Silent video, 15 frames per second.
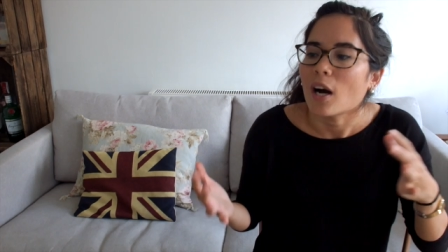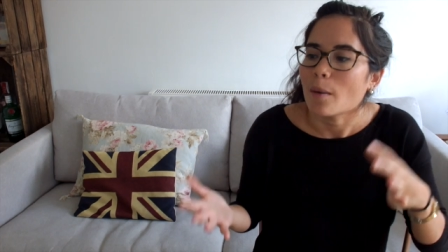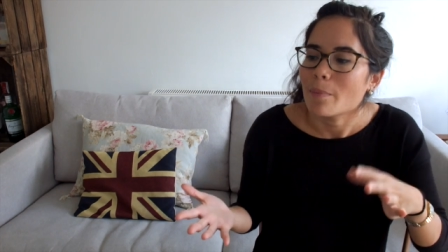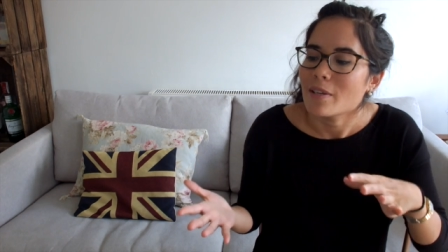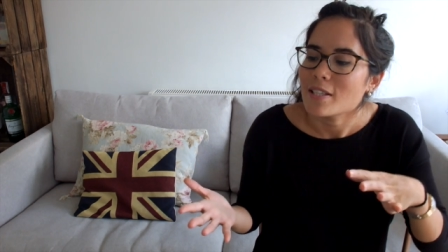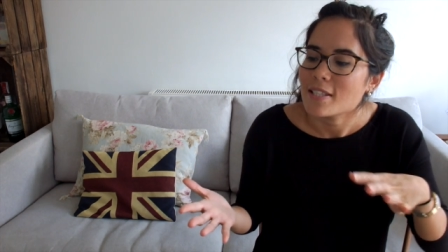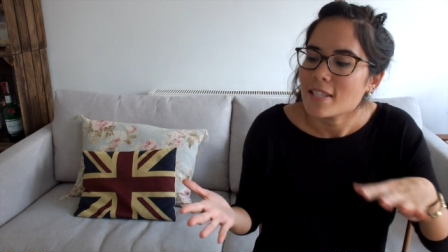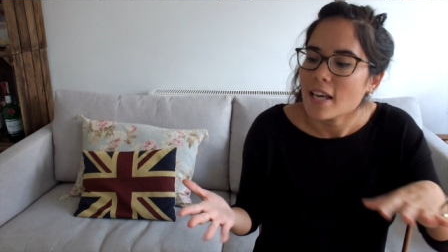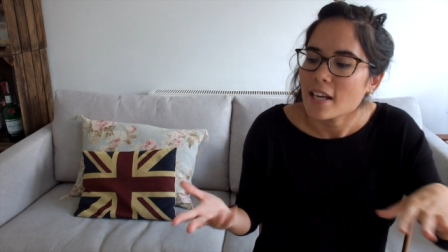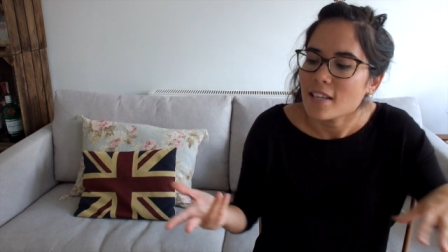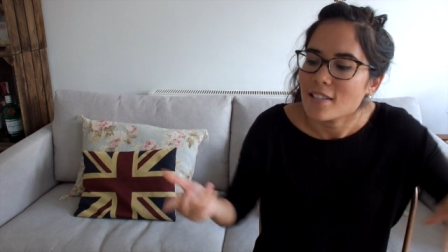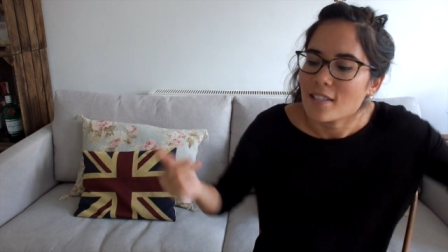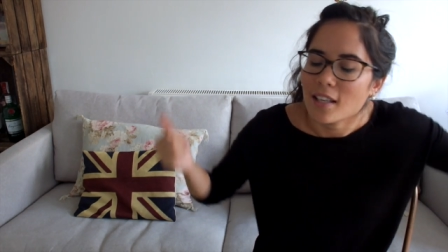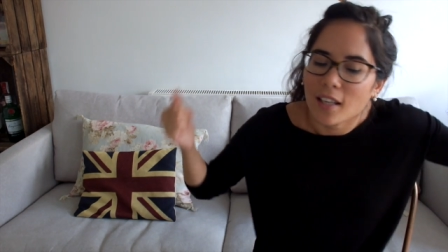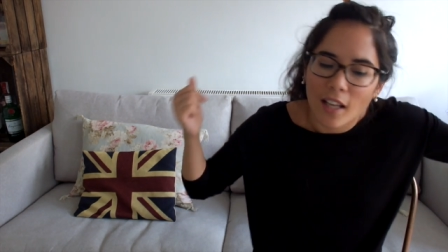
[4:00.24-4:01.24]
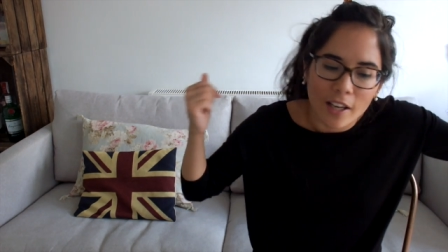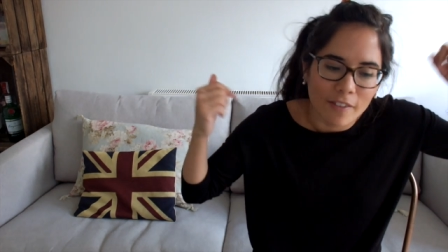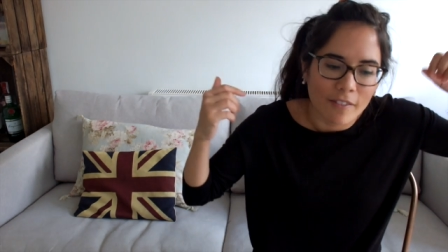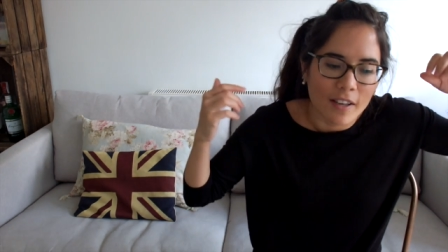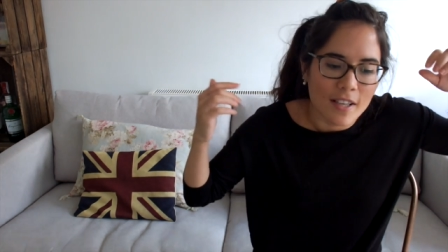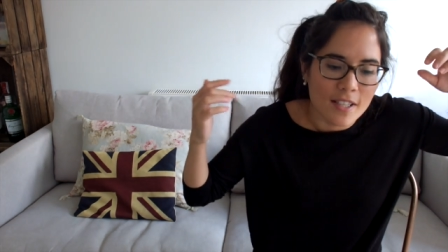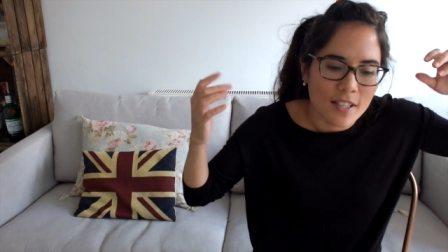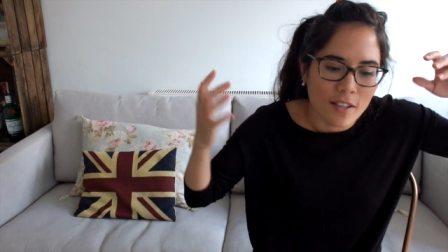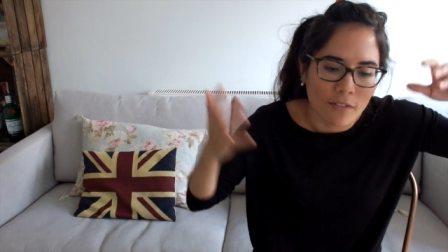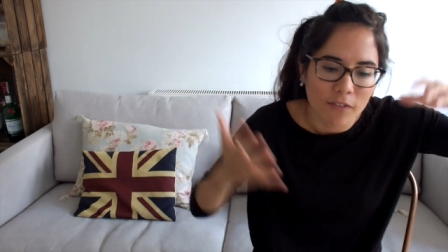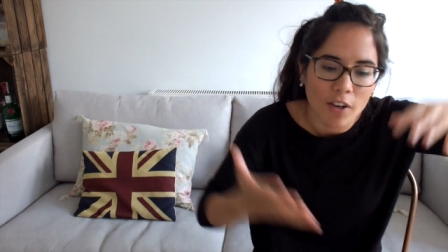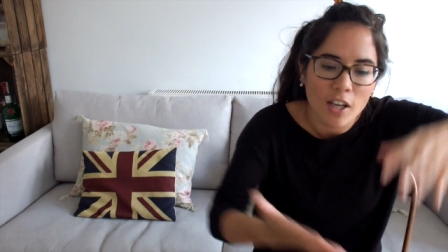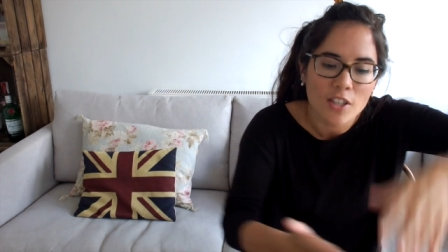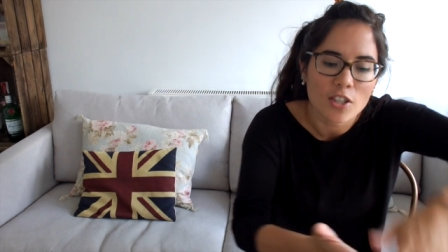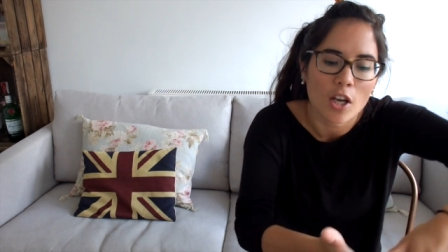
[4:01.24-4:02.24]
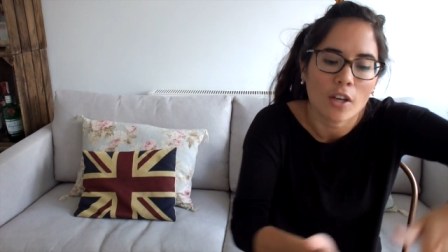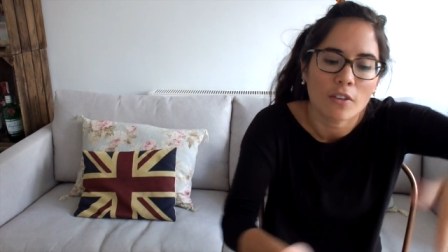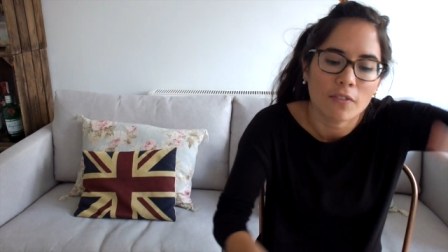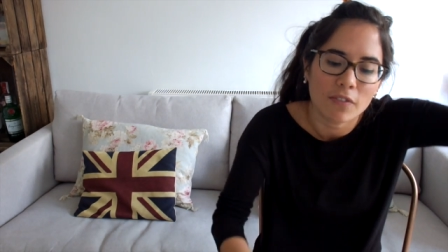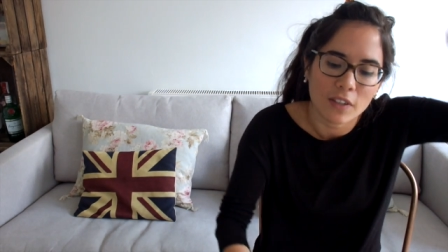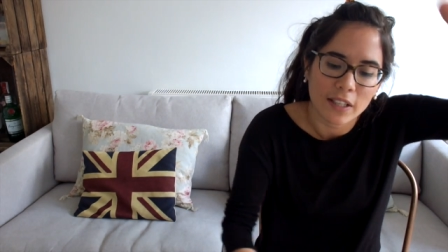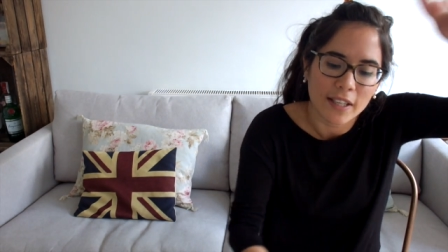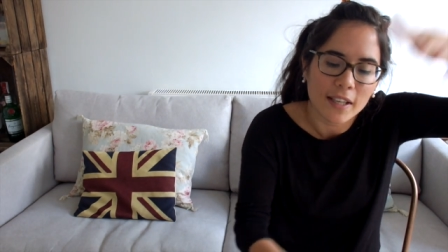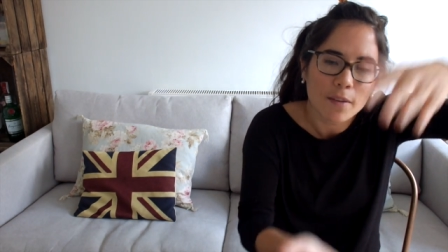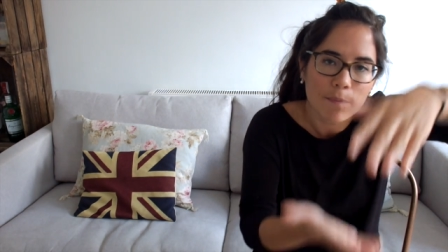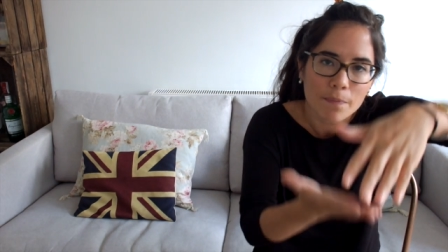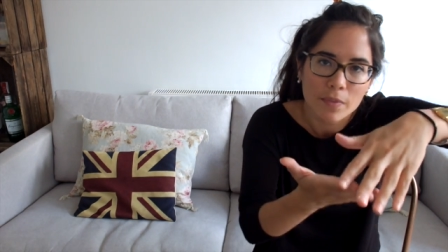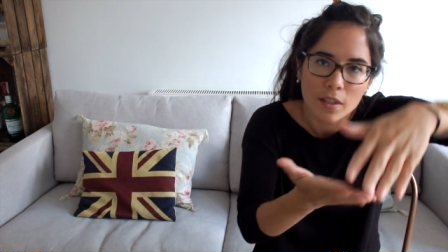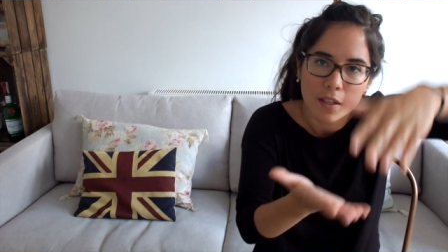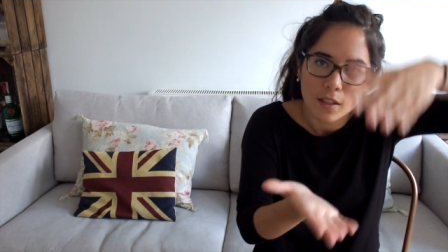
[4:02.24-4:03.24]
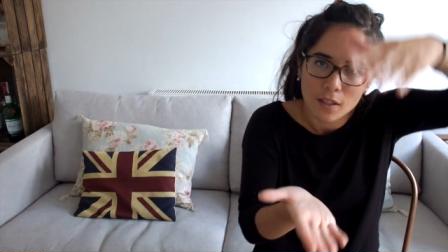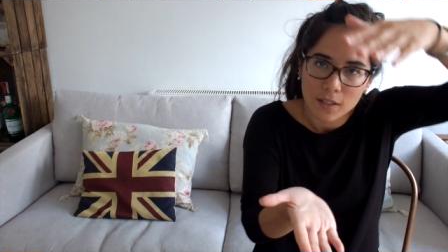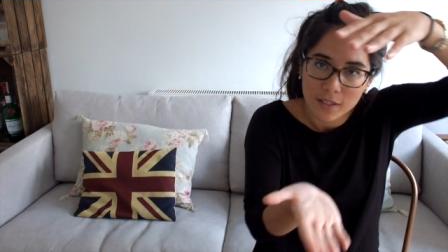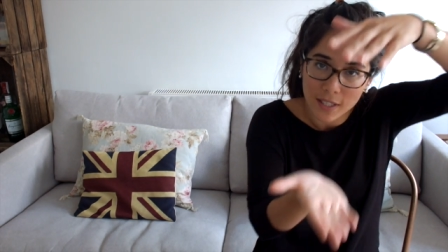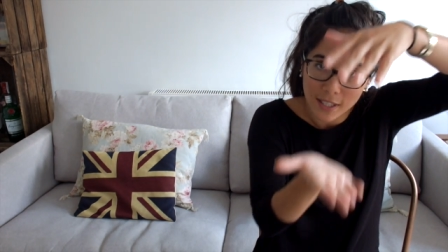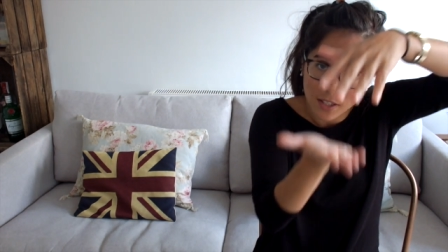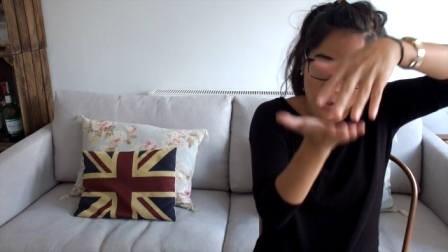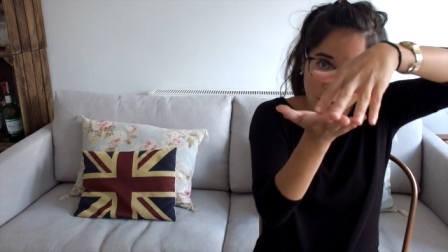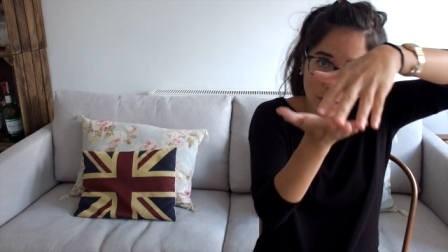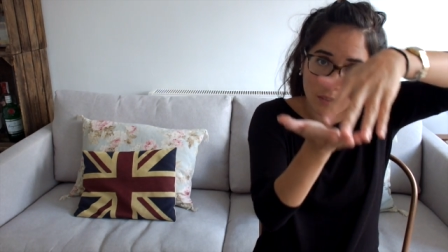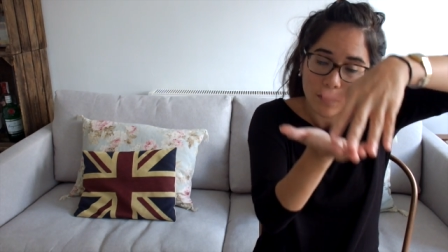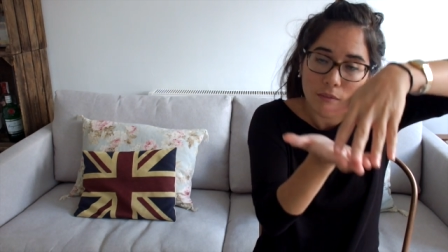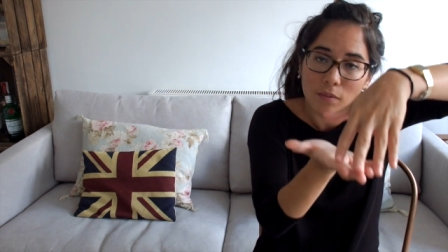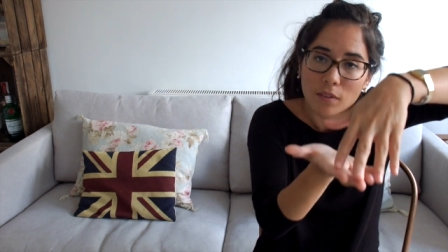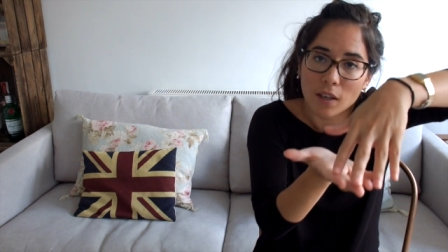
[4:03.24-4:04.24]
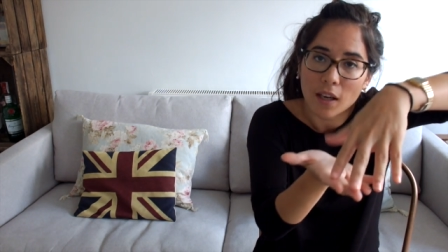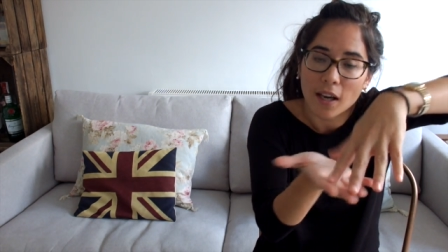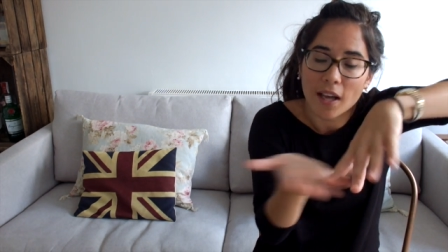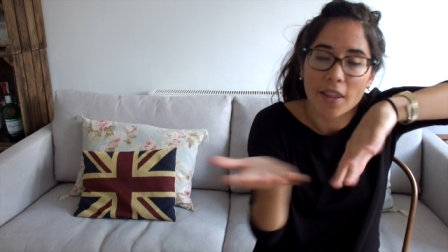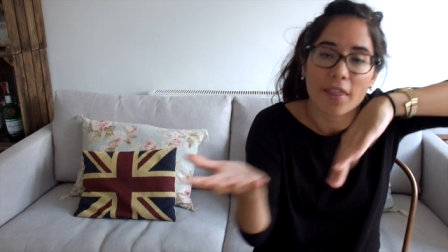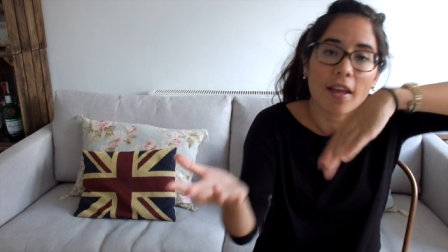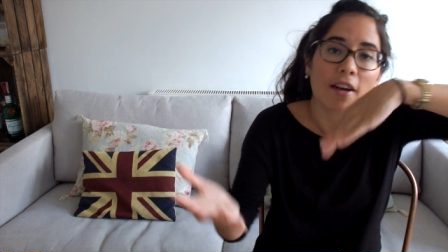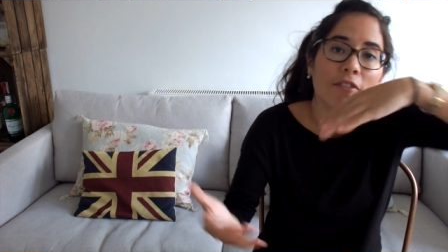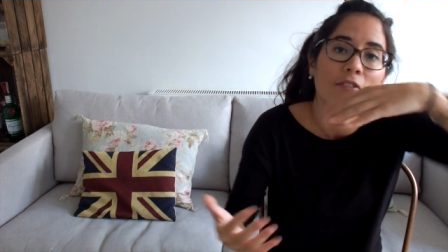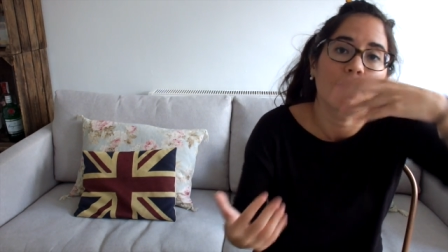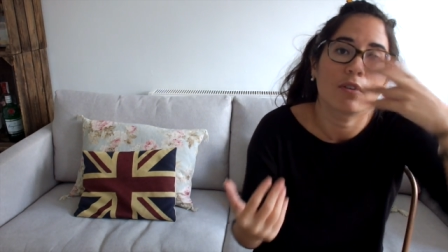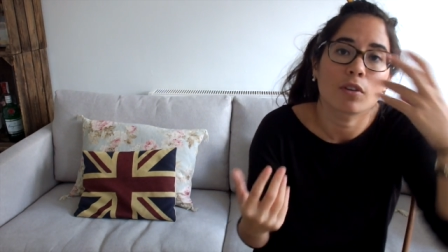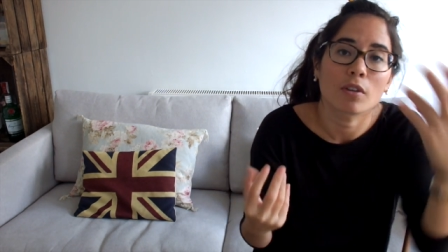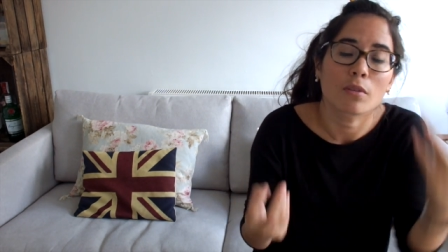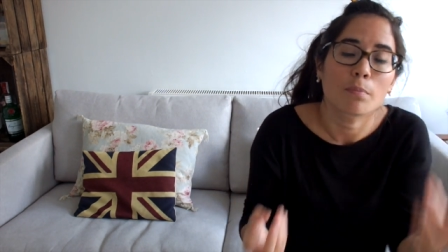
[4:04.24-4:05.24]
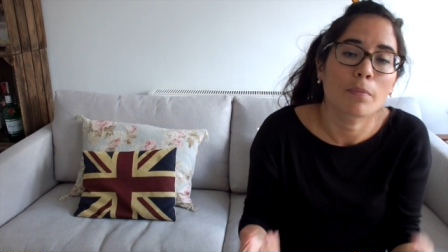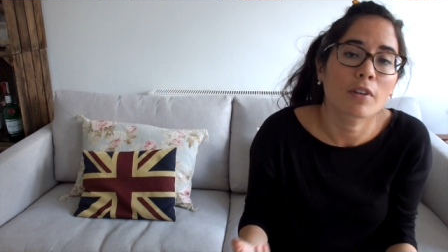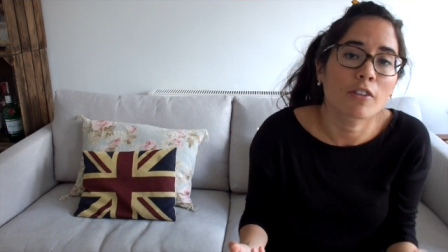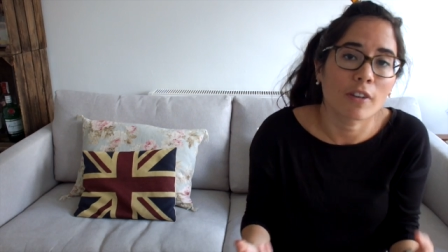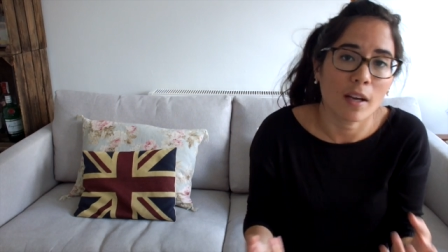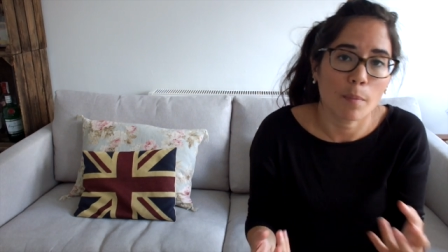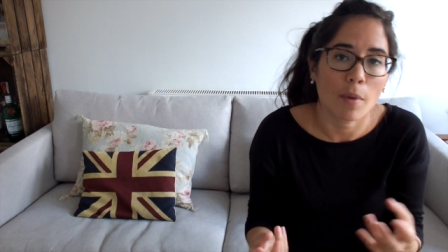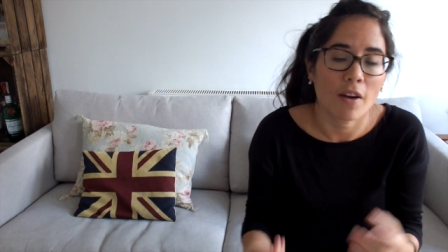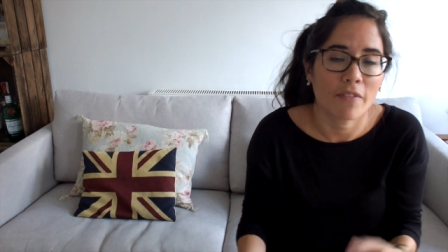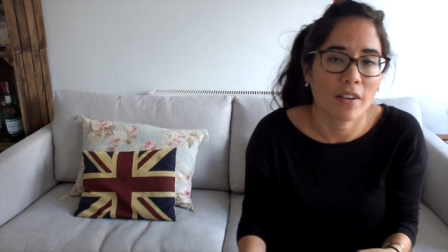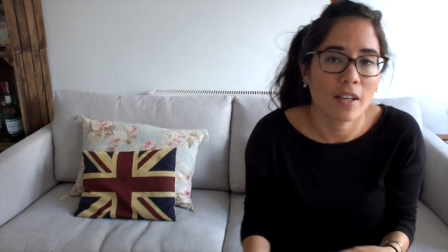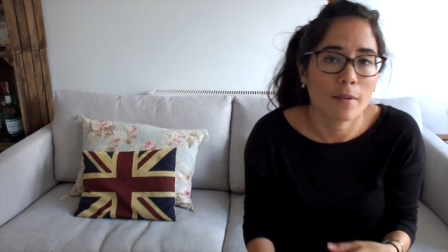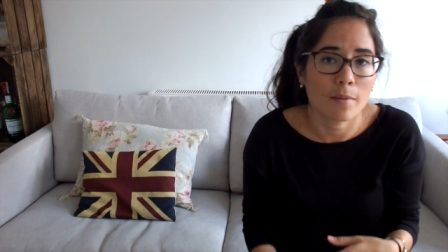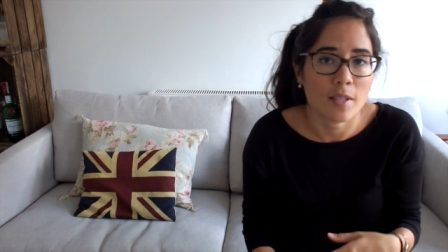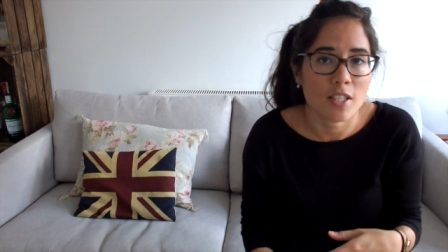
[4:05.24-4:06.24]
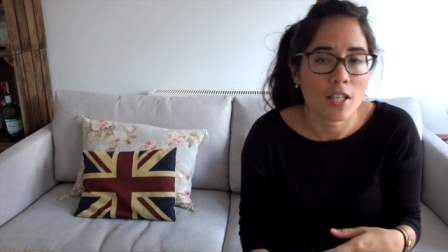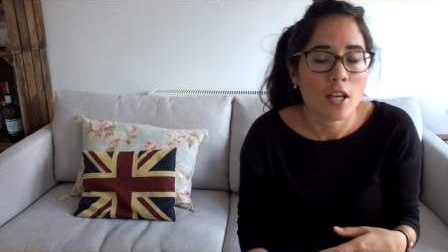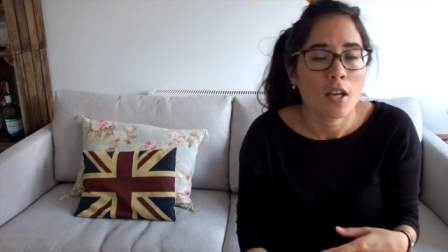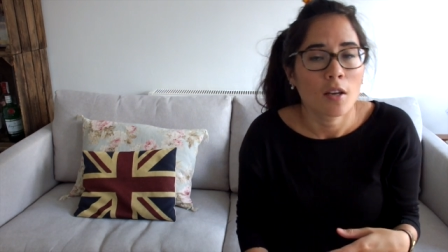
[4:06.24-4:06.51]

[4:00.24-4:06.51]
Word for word: happens there is the light rays converge hopefully dead on and therefore you'll create a perfect image.